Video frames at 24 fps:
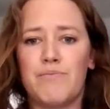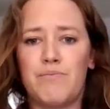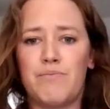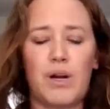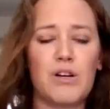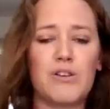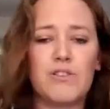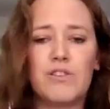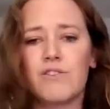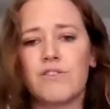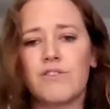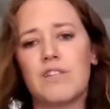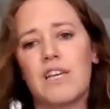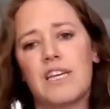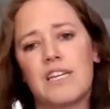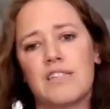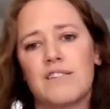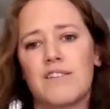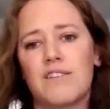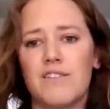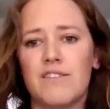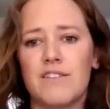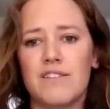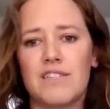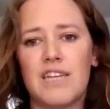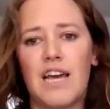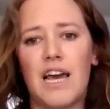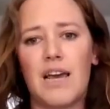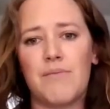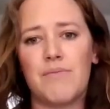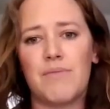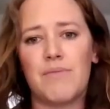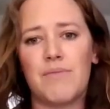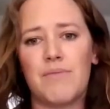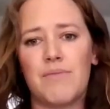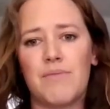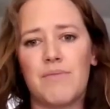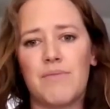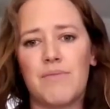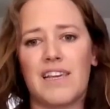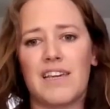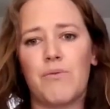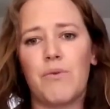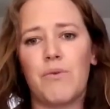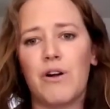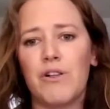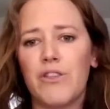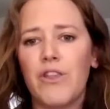personal days all the time because it's
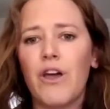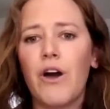like, well,